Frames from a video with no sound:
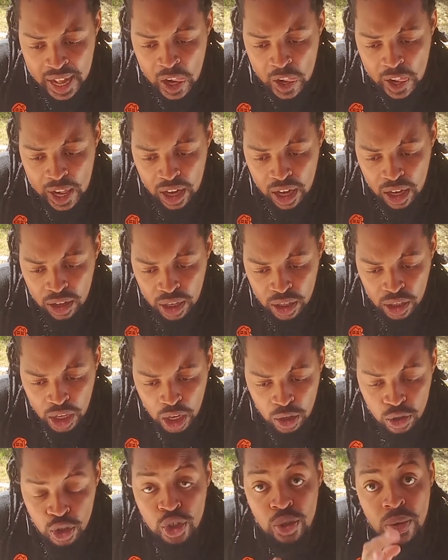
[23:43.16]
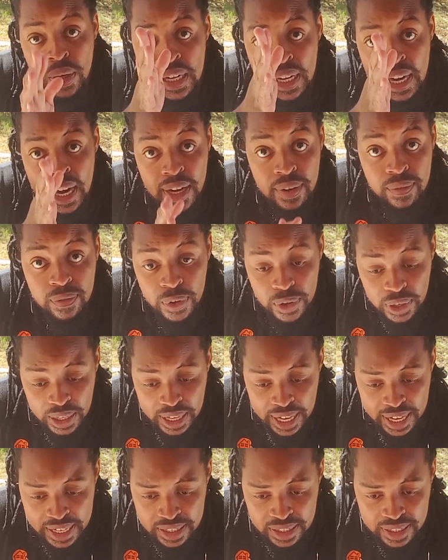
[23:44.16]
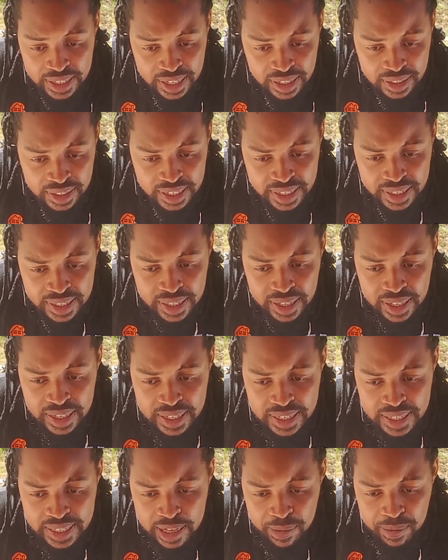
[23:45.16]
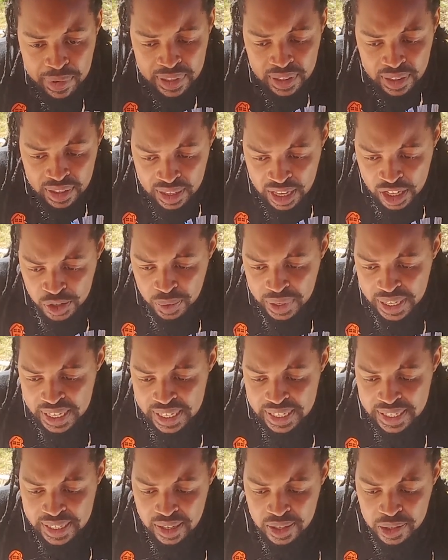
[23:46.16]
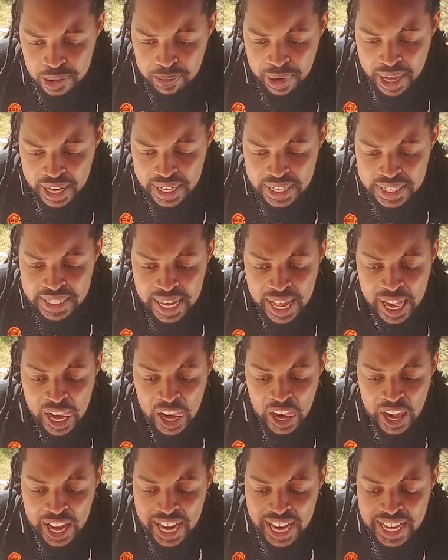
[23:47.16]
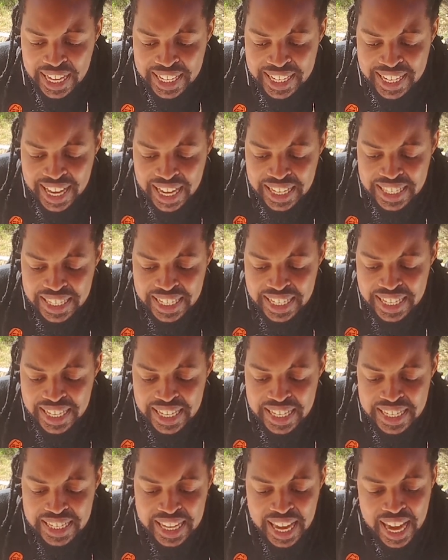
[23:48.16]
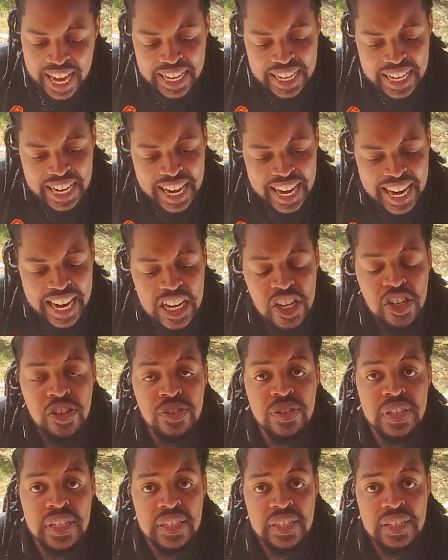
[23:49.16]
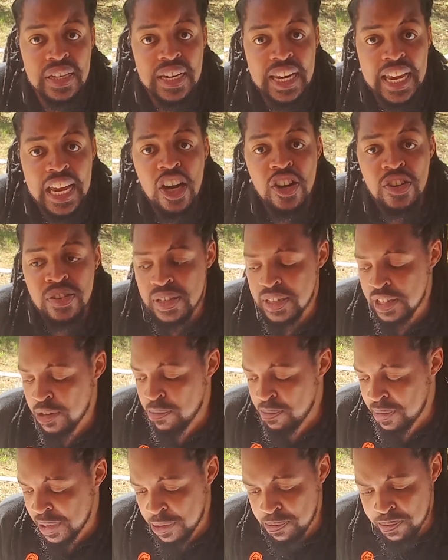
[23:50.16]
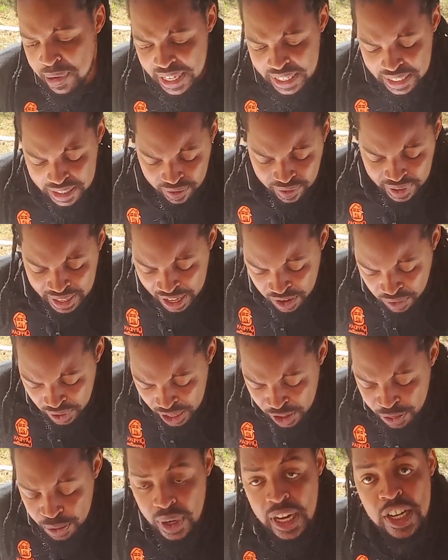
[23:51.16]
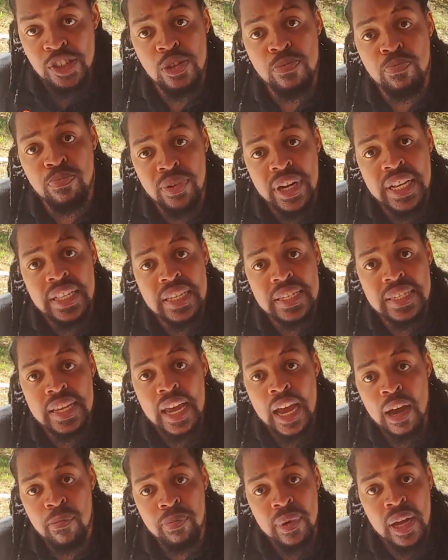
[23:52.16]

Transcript: I'll draw a line for you guys, just there, December, that's where he sells panics. And that is an interesting perspective. And I really thought I should bring this up